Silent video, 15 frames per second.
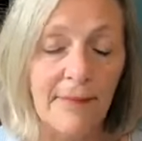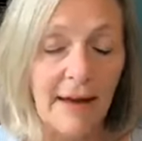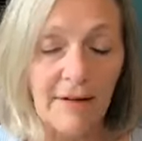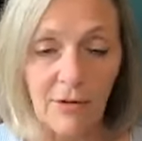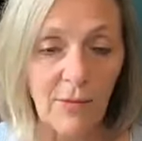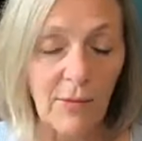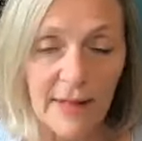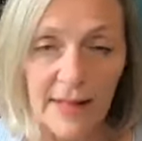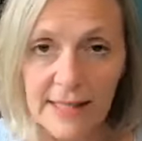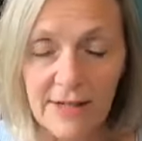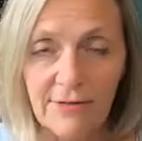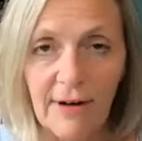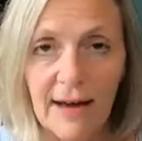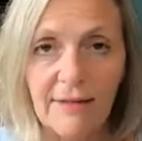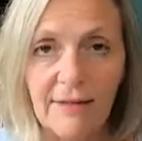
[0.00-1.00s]
everyone that's
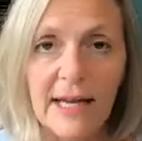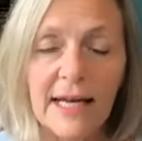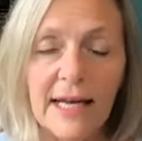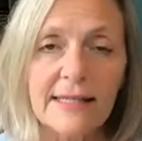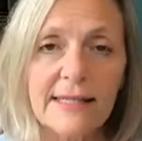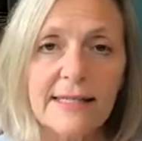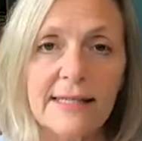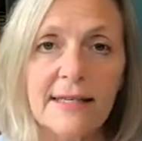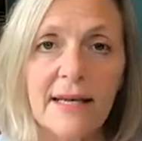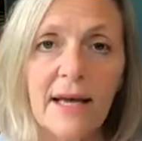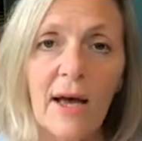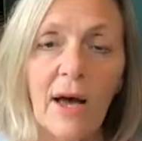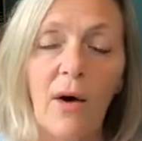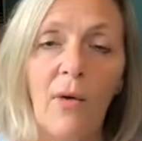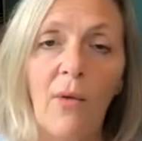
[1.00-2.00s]
around us.
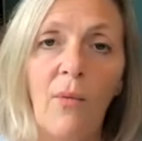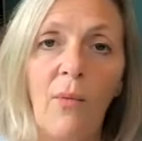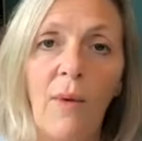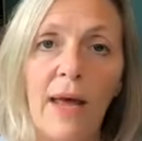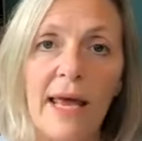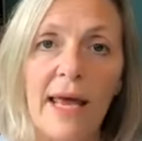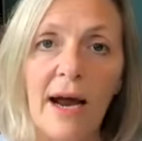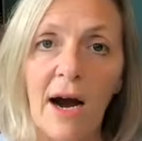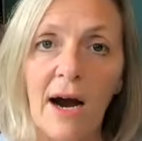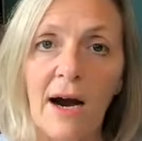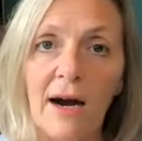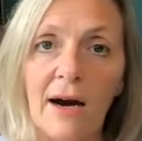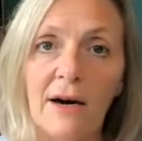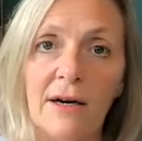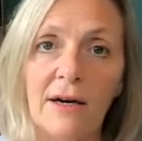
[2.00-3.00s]
We
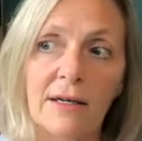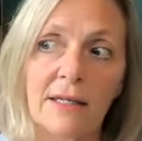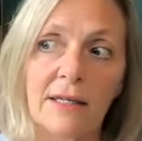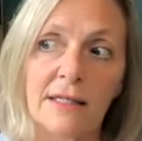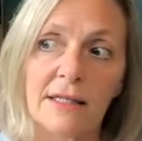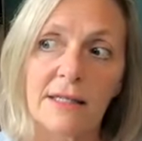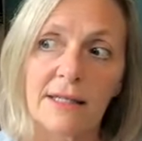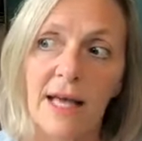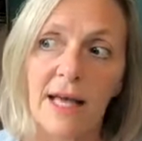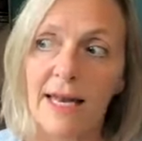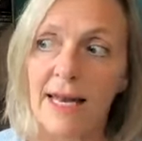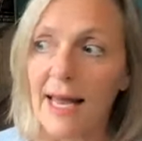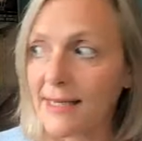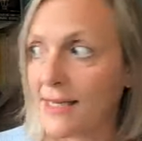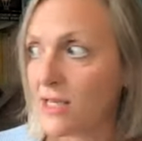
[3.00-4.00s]
are
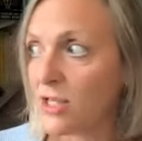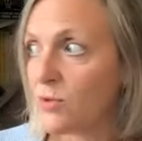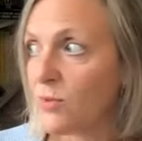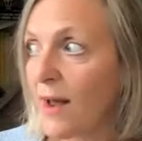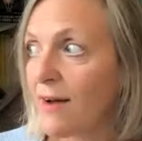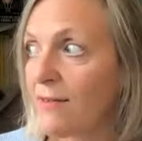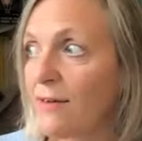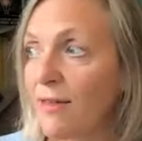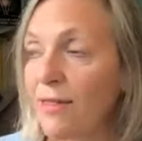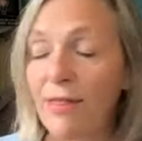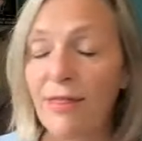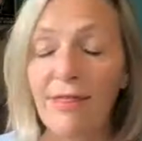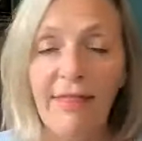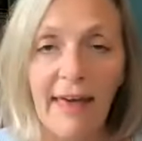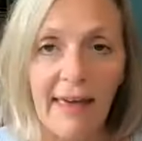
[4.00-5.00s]
connected to
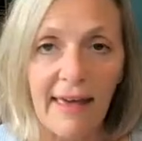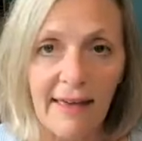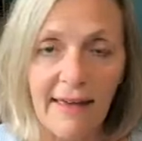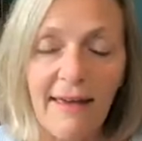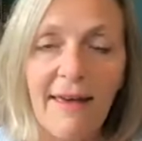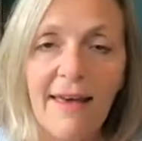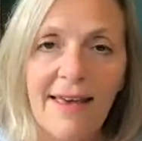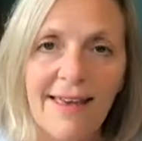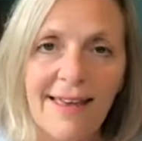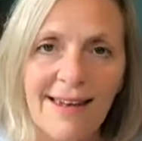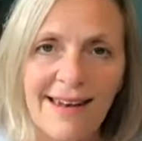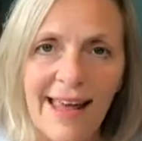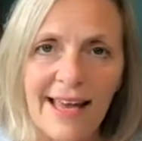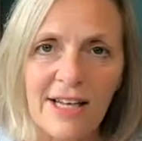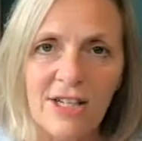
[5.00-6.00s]
everything
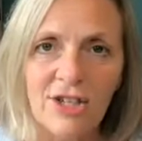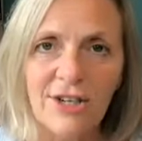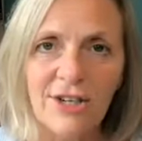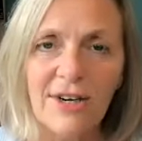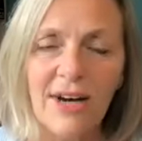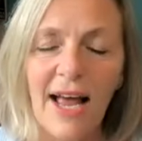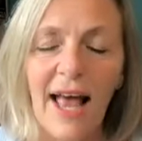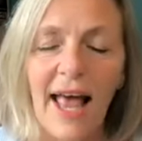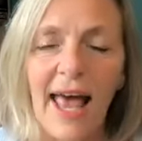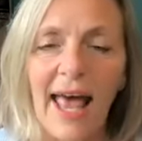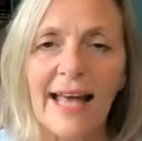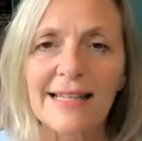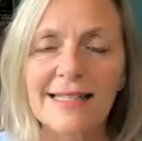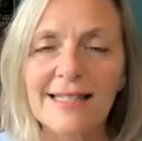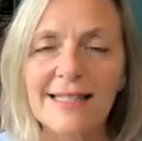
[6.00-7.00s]
in nature.
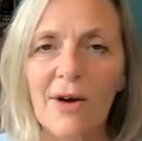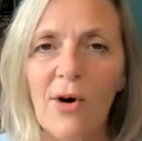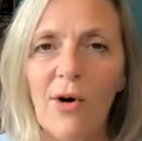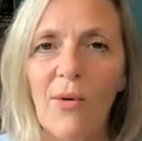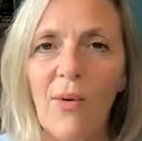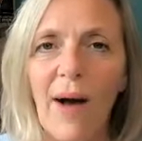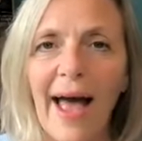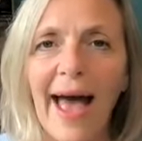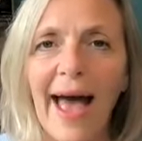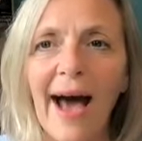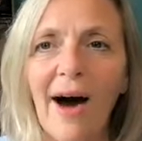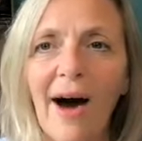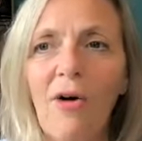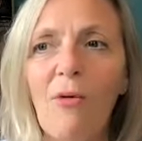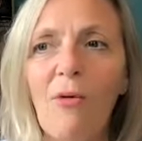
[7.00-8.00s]
And so,
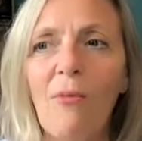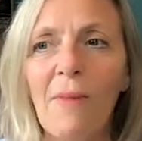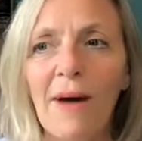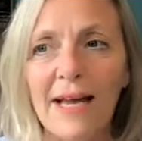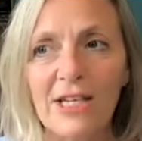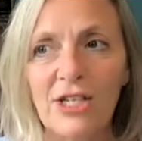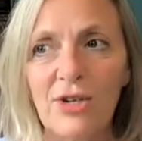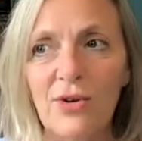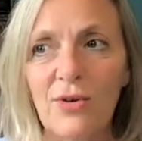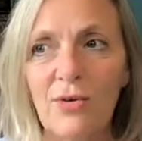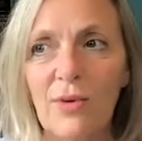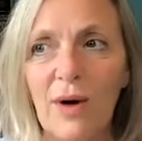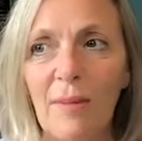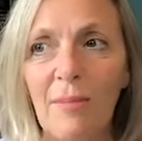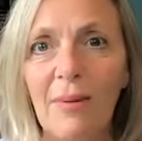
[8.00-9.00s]
how might
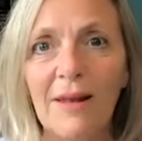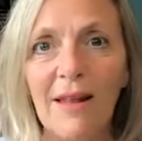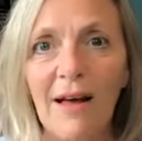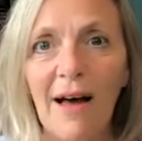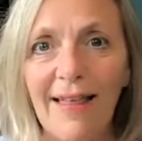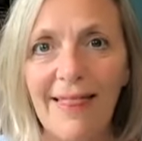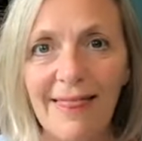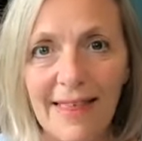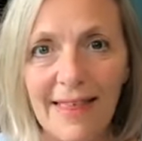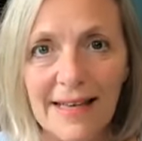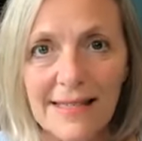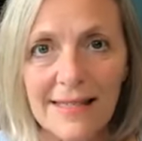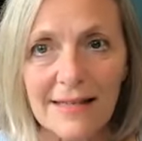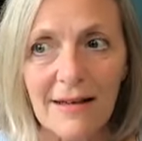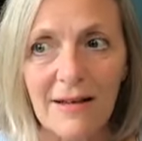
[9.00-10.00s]
you apply
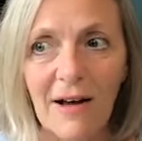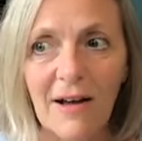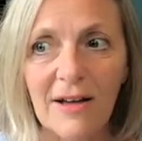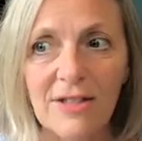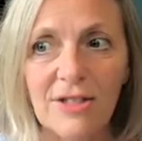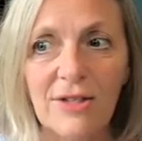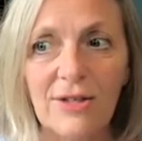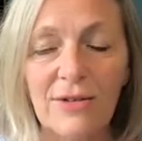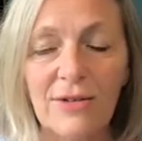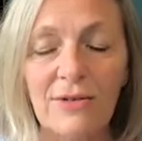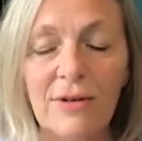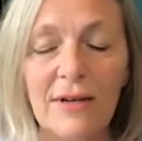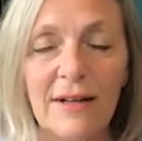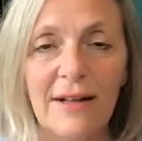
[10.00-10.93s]
this law to